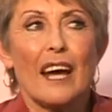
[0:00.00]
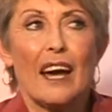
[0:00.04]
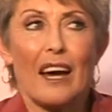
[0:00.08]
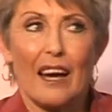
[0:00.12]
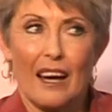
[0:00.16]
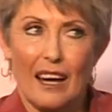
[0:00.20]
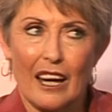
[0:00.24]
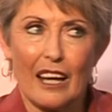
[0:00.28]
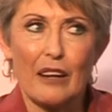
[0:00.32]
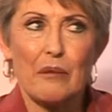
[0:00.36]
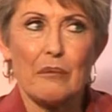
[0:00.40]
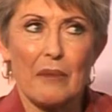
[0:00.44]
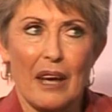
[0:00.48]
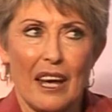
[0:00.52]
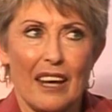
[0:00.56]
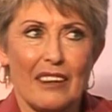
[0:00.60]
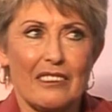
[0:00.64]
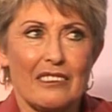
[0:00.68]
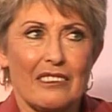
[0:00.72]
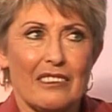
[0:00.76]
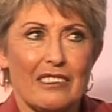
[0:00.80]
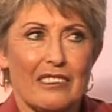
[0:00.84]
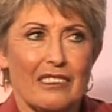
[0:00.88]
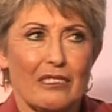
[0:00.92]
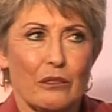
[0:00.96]
HeartMath.
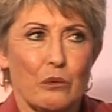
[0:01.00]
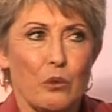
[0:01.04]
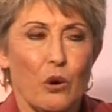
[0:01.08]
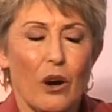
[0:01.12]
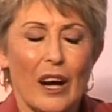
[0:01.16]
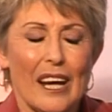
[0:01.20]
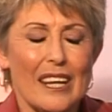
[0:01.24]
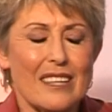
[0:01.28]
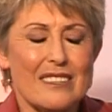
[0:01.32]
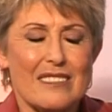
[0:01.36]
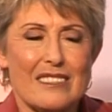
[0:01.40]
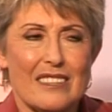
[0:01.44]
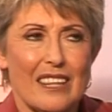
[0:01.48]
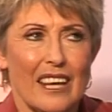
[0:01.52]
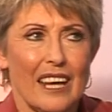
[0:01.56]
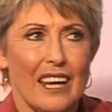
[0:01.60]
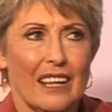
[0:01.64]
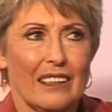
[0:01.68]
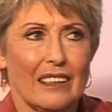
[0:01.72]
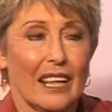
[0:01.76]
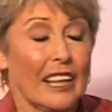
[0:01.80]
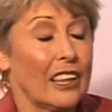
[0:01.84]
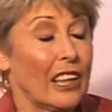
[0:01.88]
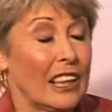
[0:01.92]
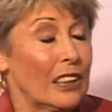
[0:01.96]
Why is
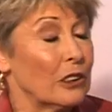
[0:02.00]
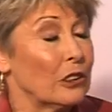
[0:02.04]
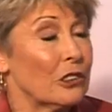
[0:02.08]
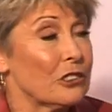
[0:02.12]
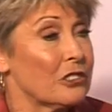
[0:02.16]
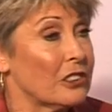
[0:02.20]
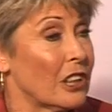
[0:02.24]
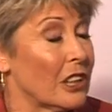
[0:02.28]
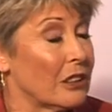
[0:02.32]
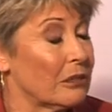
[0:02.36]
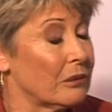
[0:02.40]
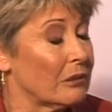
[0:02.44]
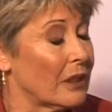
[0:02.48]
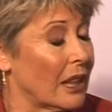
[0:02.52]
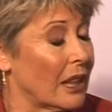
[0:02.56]
that? And, and also,